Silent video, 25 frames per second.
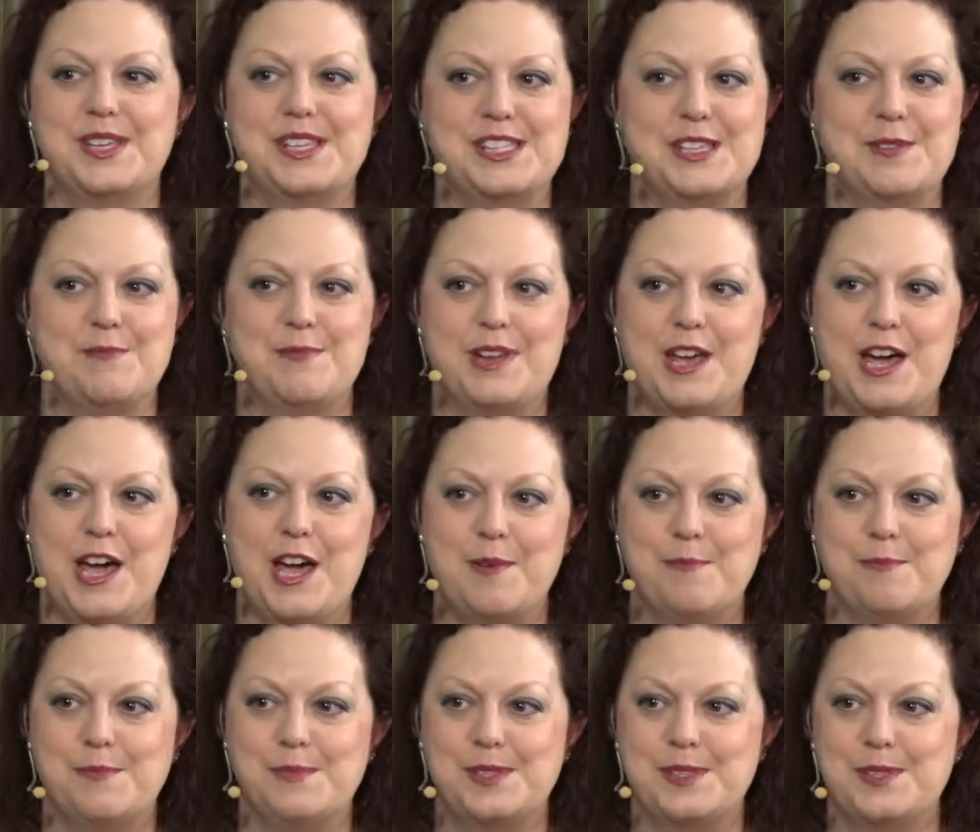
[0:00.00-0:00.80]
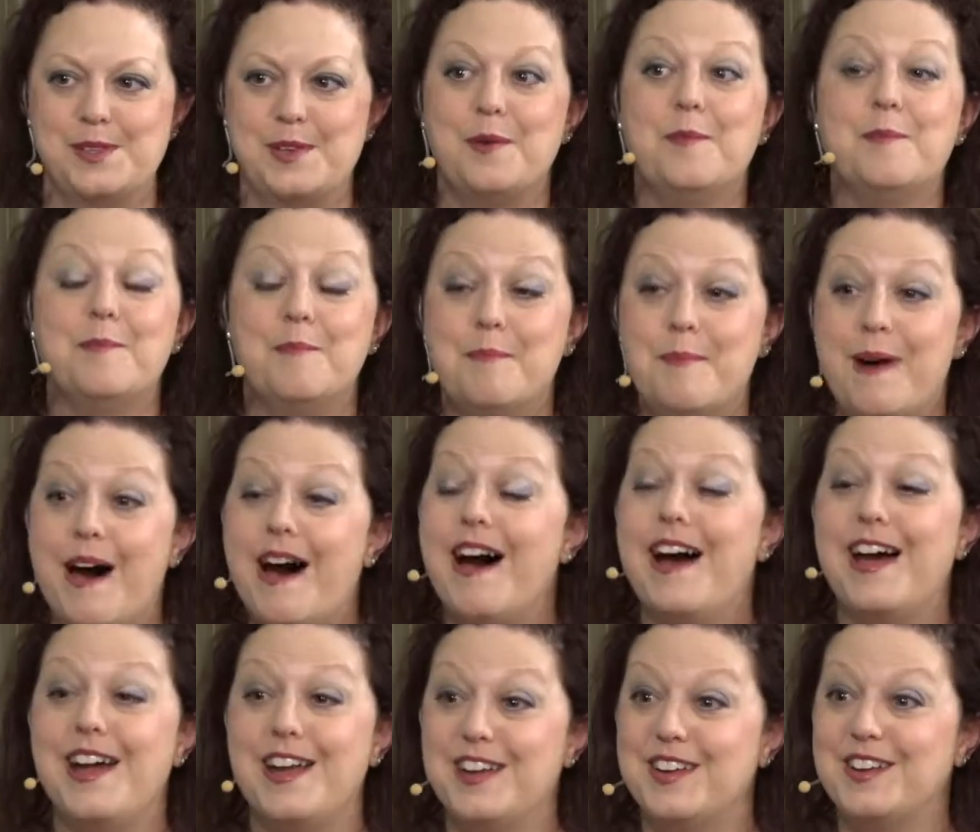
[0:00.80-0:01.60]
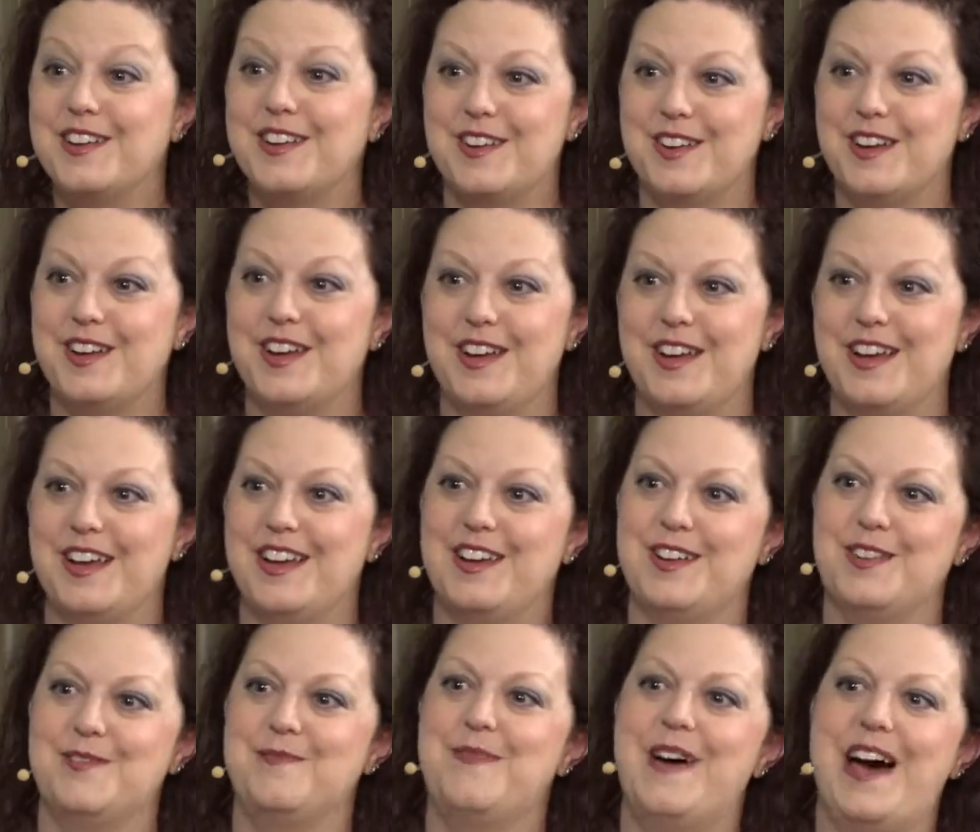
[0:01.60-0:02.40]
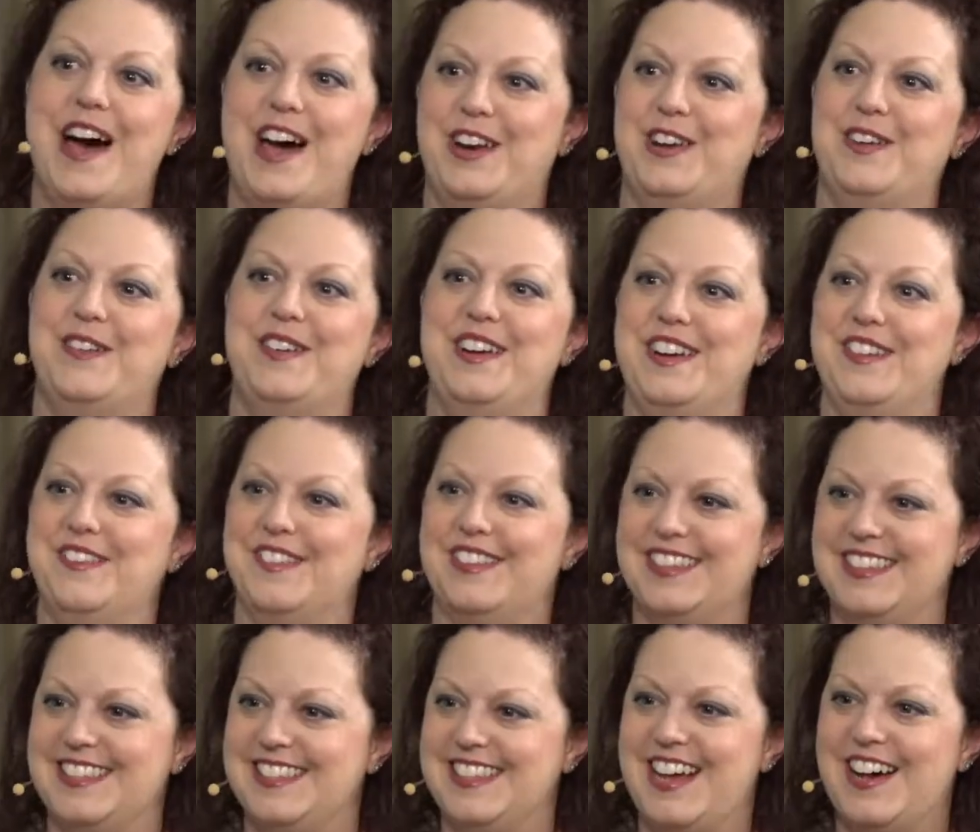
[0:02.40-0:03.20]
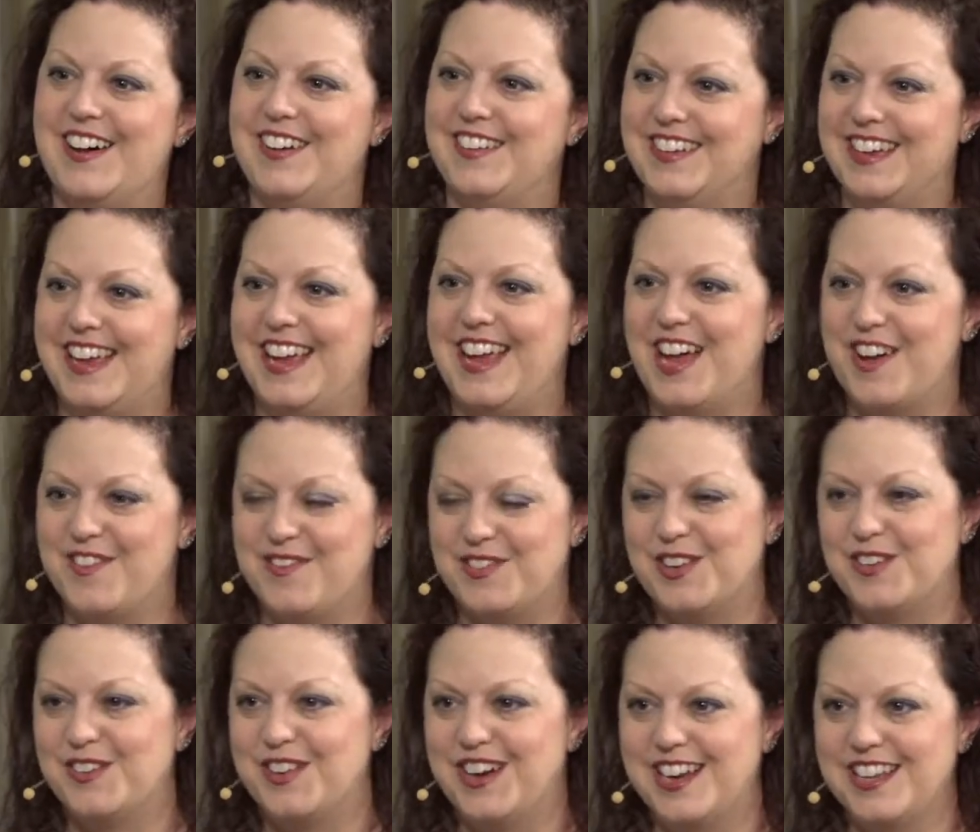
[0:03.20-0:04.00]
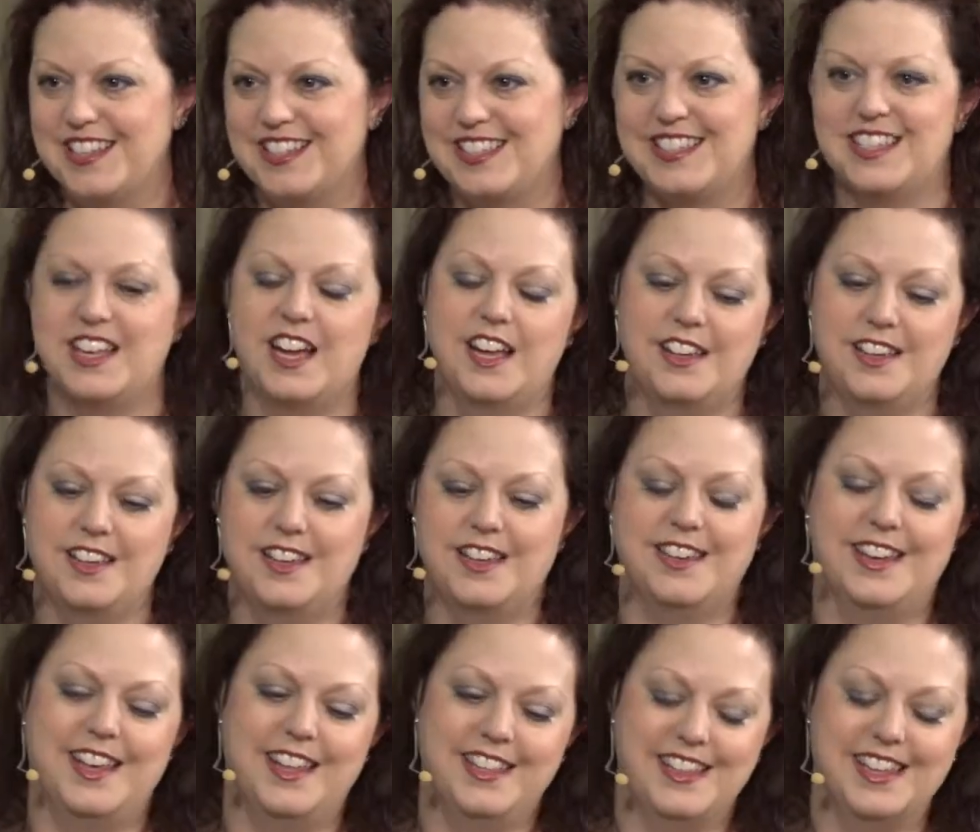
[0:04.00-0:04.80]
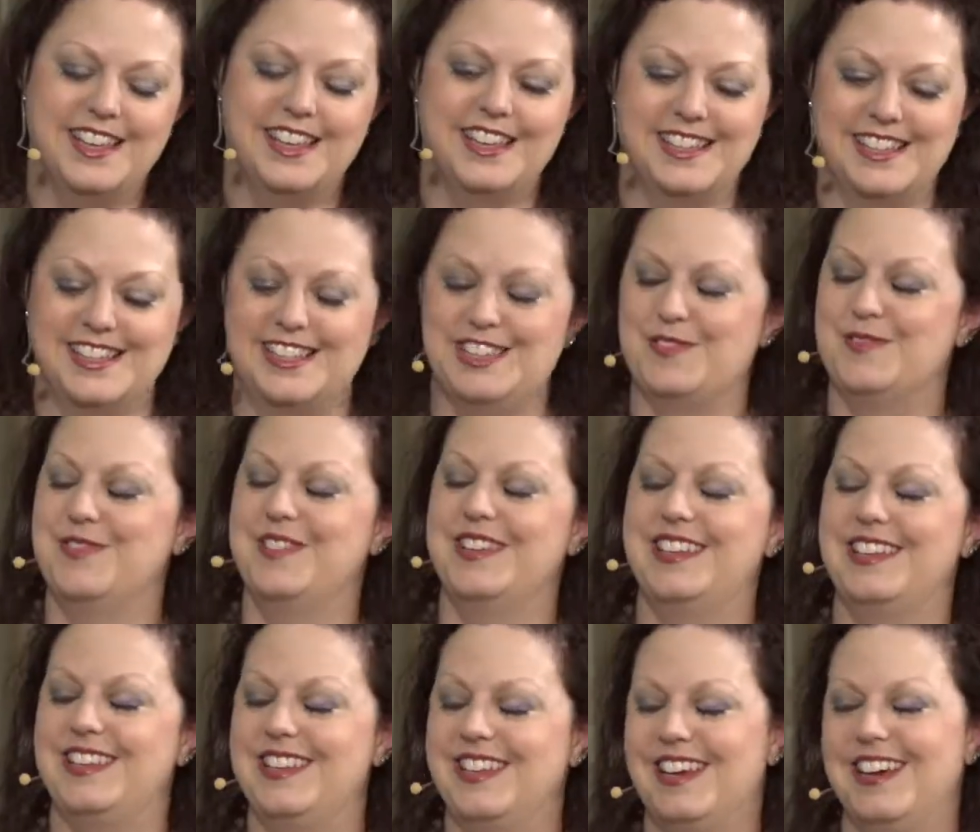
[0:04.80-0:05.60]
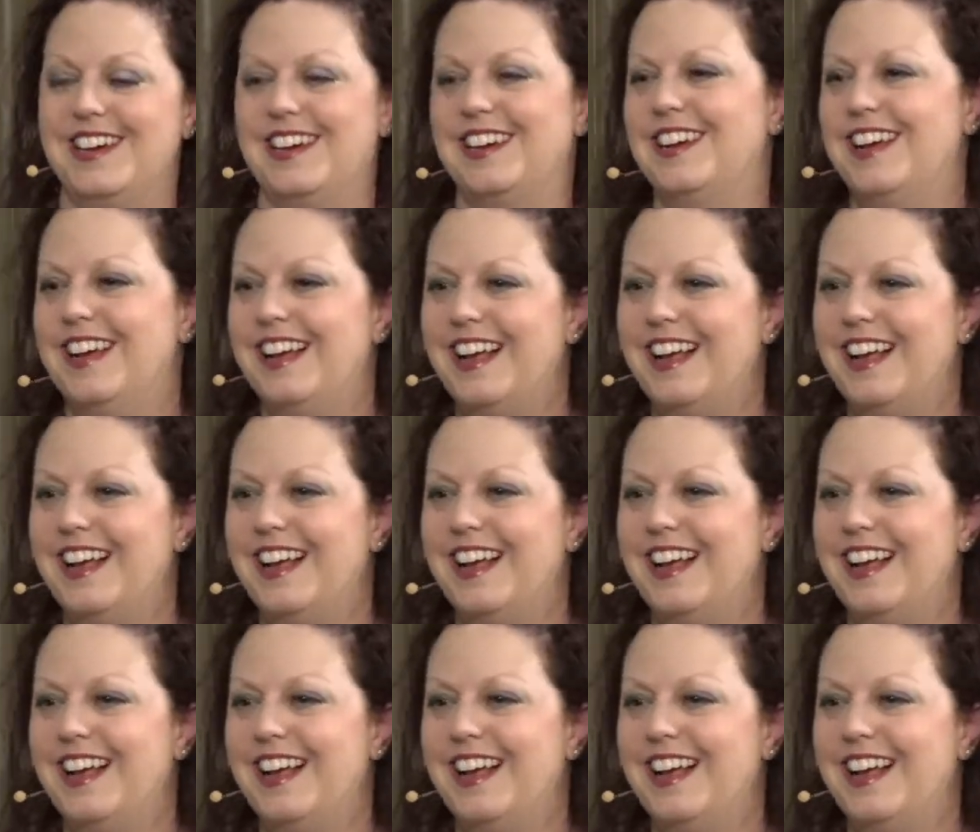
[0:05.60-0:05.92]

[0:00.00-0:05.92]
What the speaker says: sometimes my battery runs out and I have to rest, not this, but